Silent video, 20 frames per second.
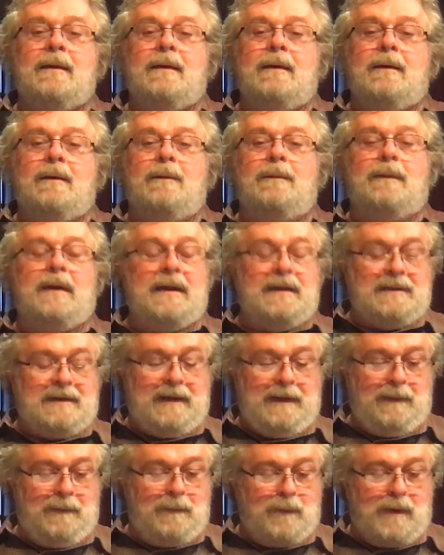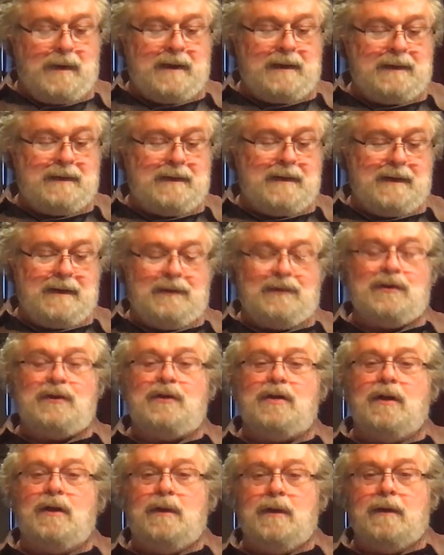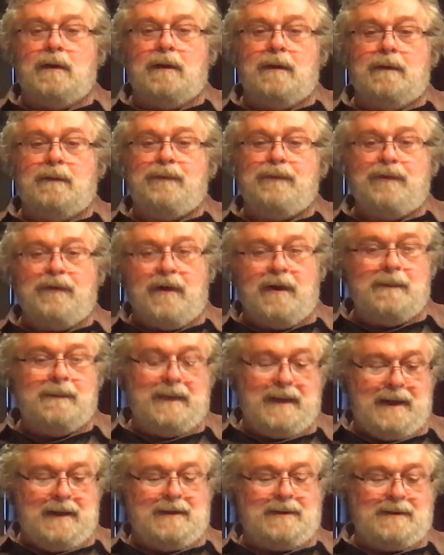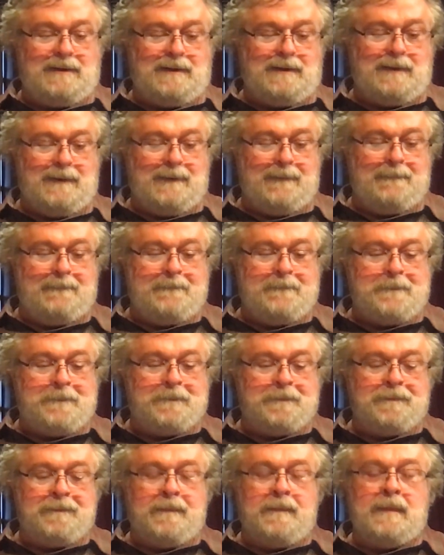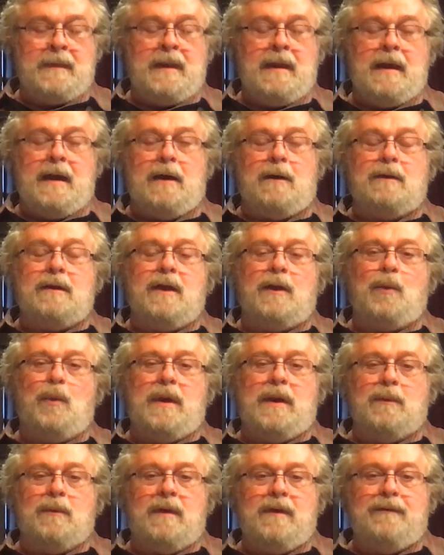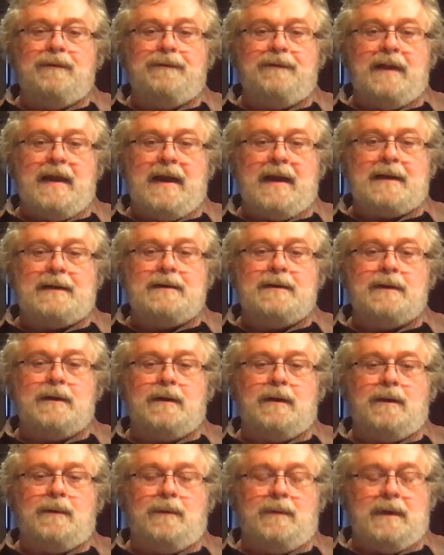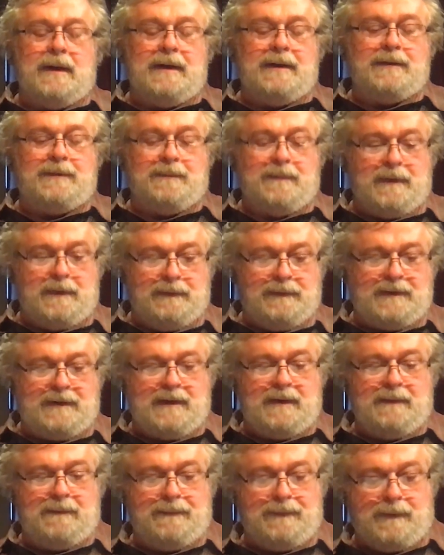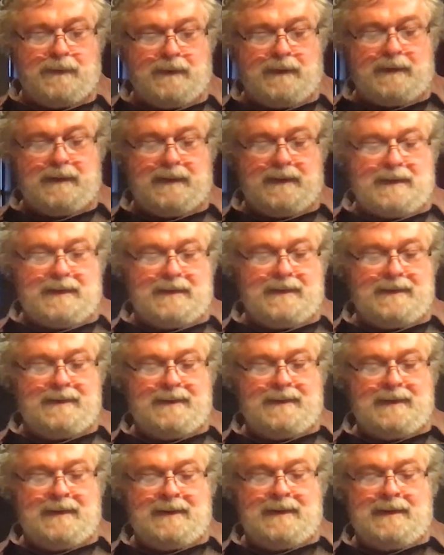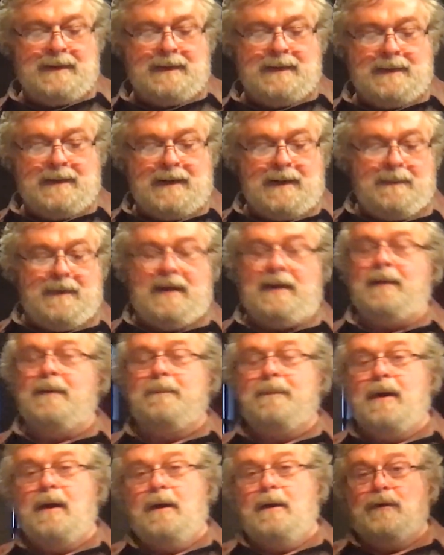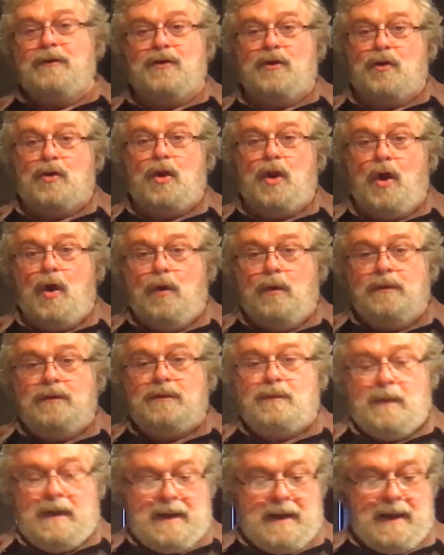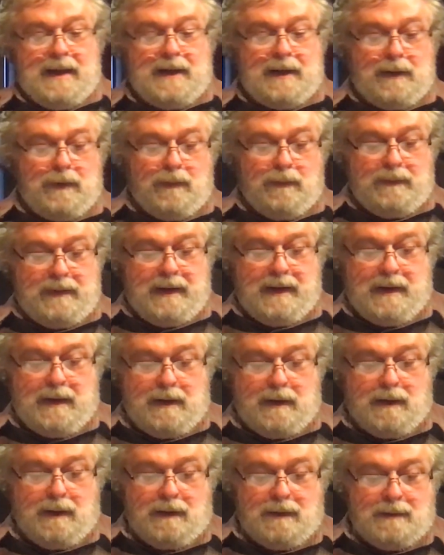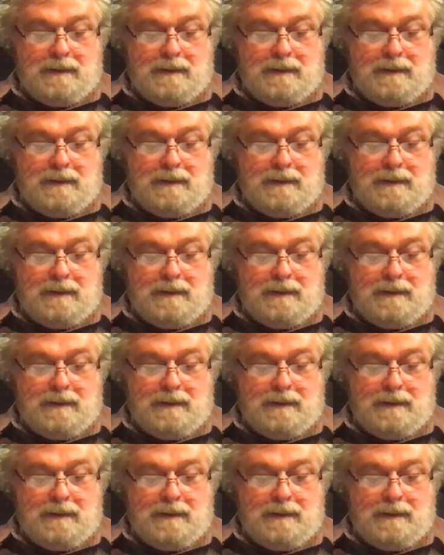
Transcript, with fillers: What does he want us to learn from this? How can we reflect on what is most important? I mean, the bars are closed, we can't go there.